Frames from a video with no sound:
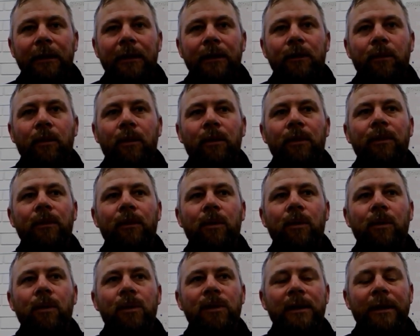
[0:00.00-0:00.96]
You want the
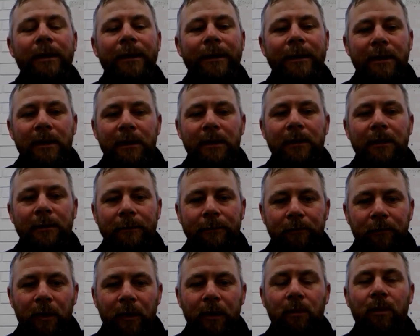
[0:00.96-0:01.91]
horse to listen.
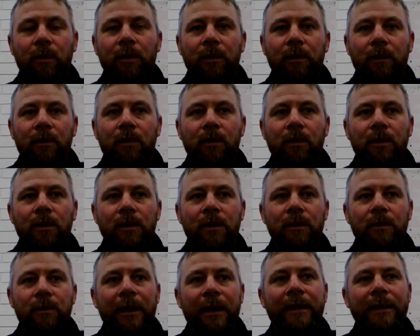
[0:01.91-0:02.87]
You want the horse
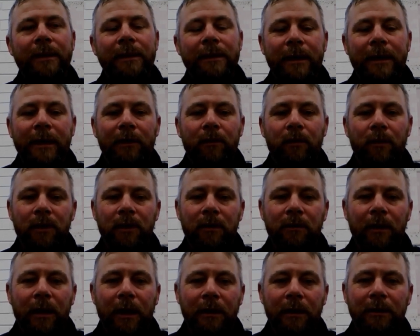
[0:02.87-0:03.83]
to understand what you're
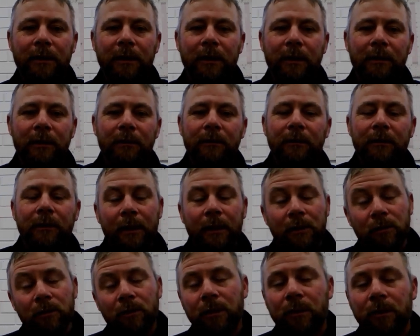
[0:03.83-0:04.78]
asking. That's
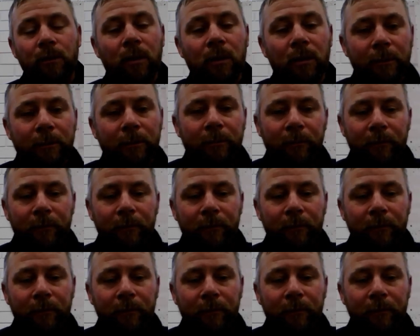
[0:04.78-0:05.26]
all you want.